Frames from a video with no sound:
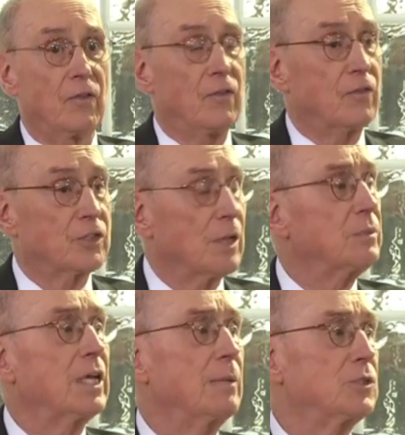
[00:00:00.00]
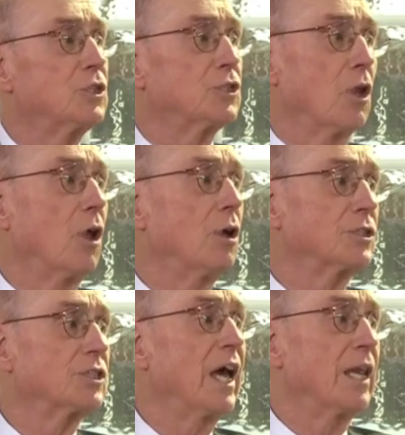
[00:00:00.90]
sometimes there's long
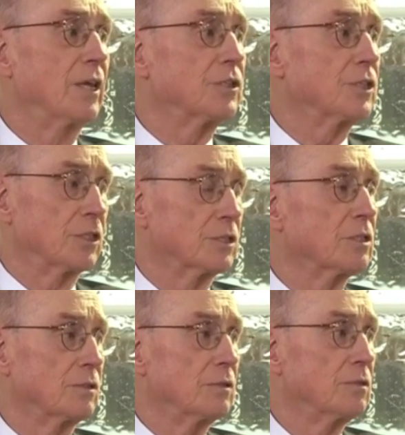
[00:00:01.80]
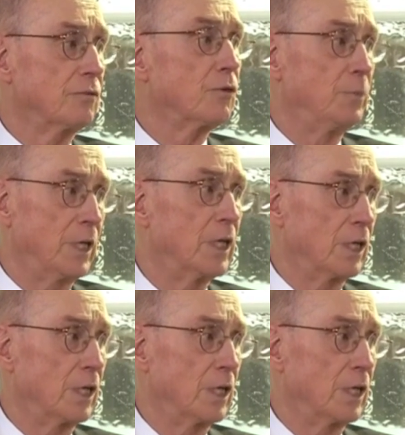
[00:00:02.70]
silences, for me at